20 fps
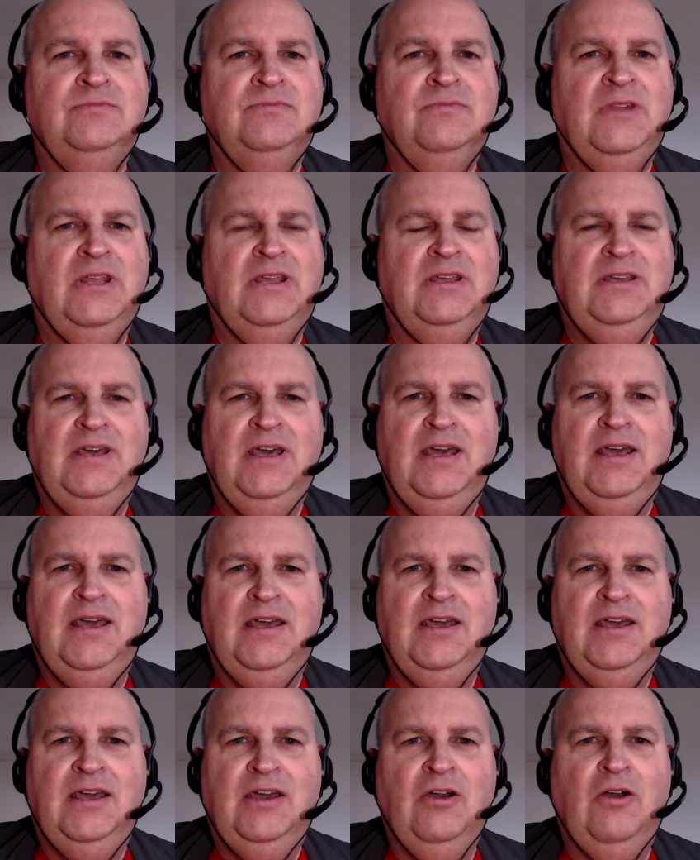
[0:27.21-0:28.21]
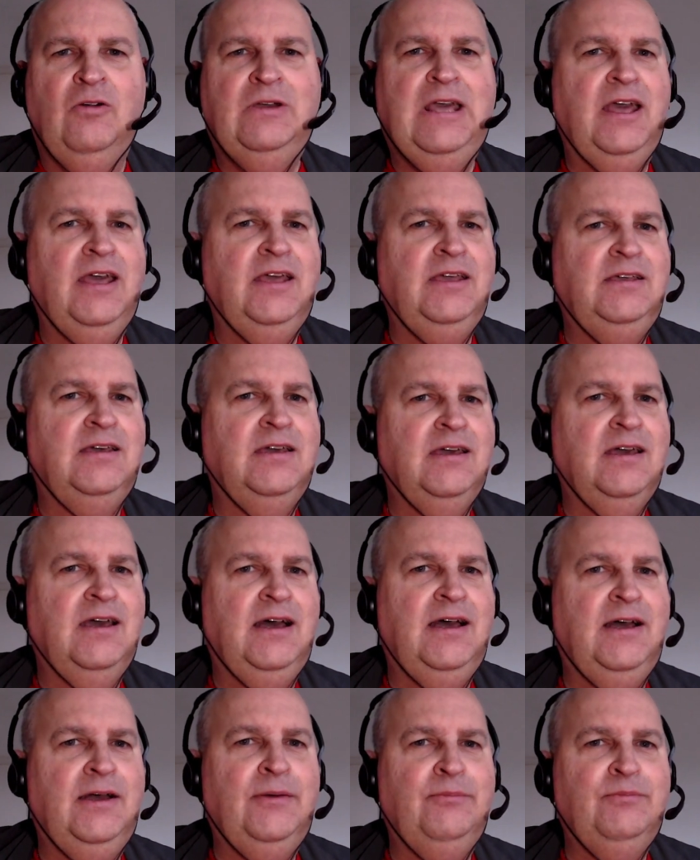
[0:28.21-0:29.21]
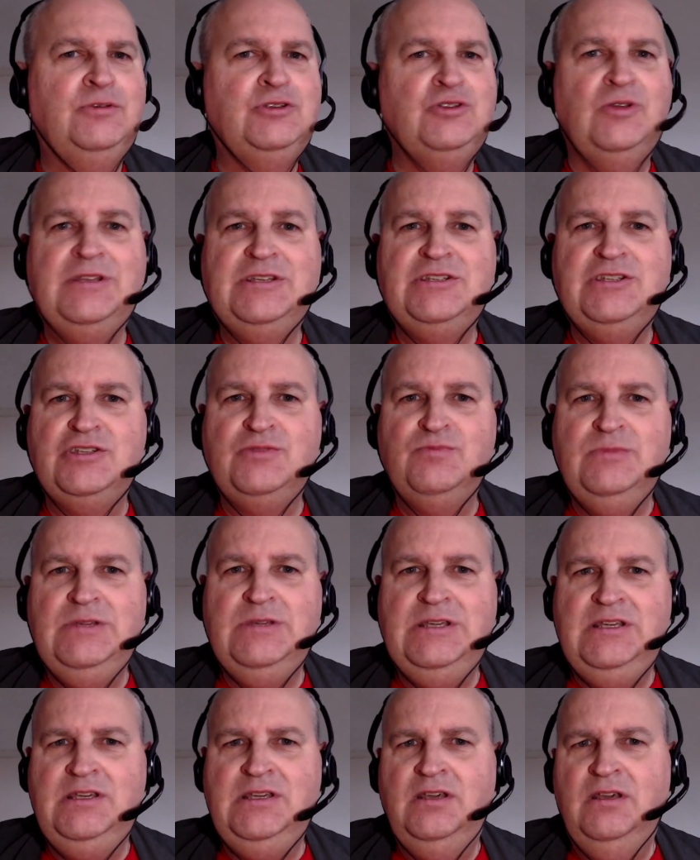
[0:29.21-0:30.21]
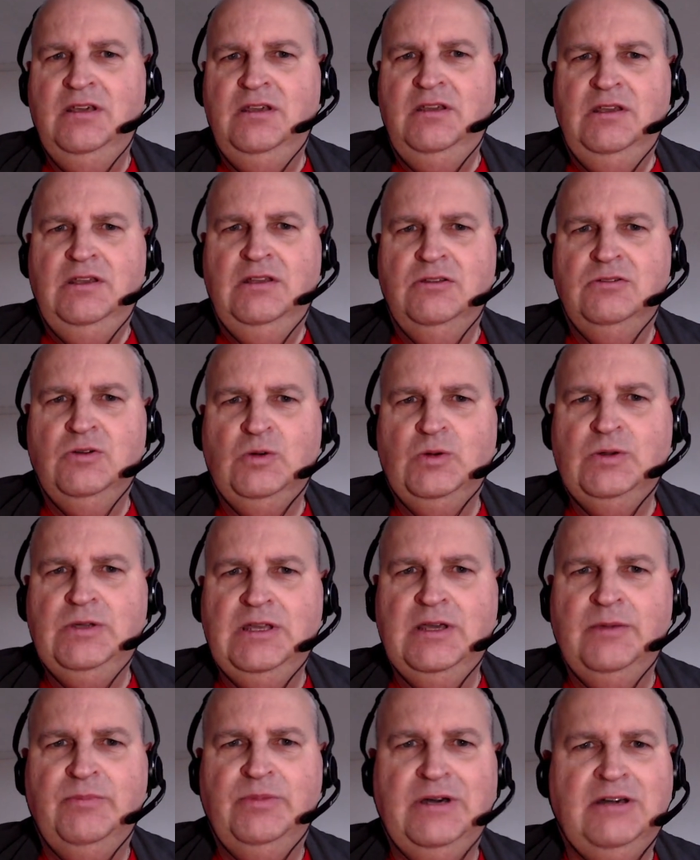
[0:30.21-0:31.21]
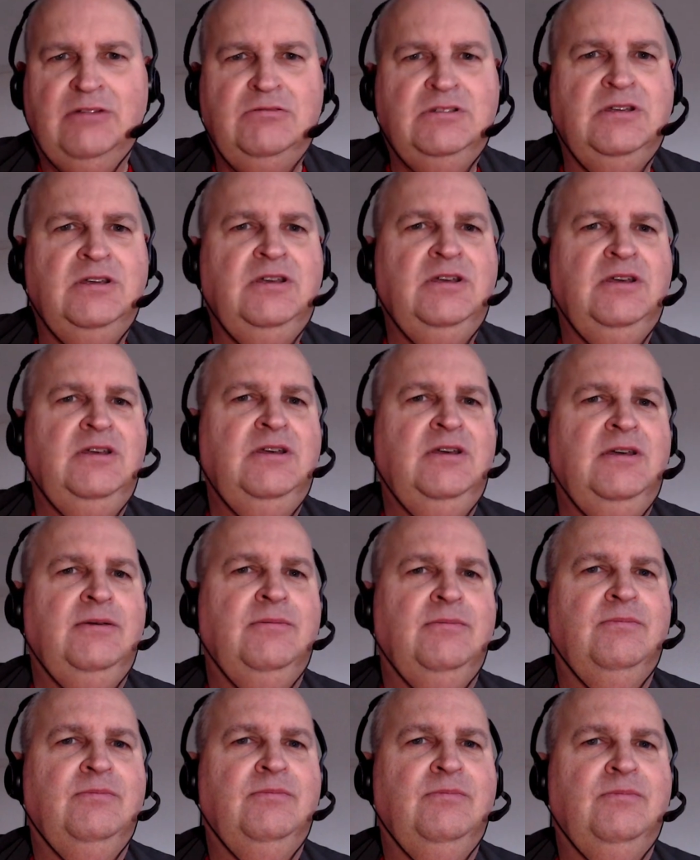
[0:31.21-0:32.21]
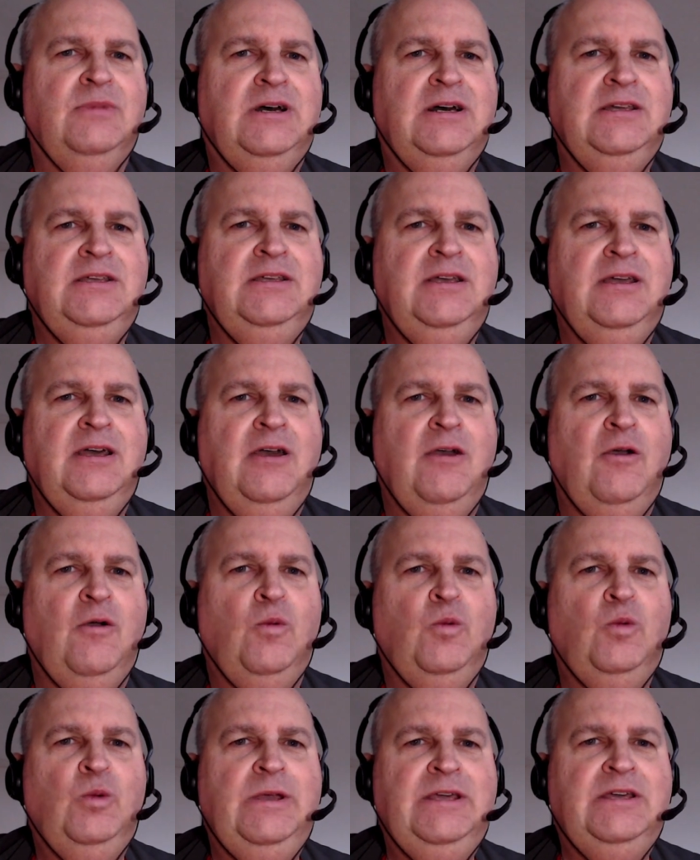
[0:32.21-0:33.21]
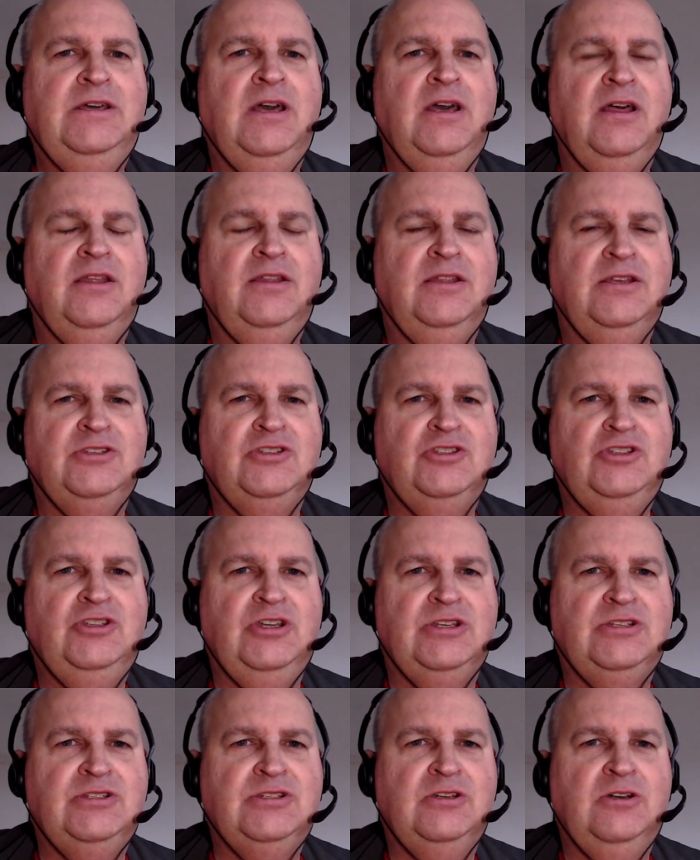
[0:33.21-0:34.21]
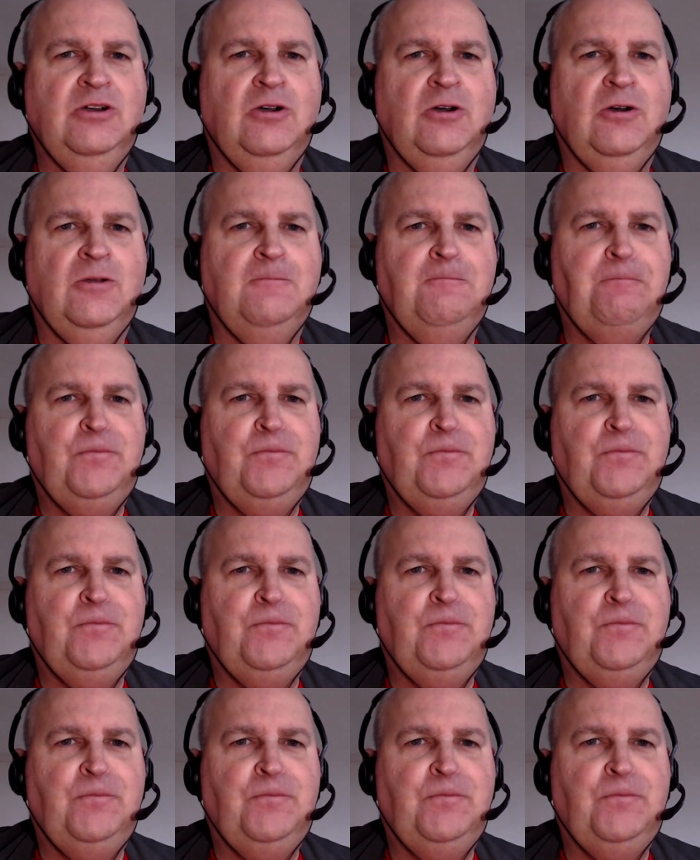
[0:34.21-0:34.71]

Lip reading: Yeah, okay, so this is me talking about my week that's just gone.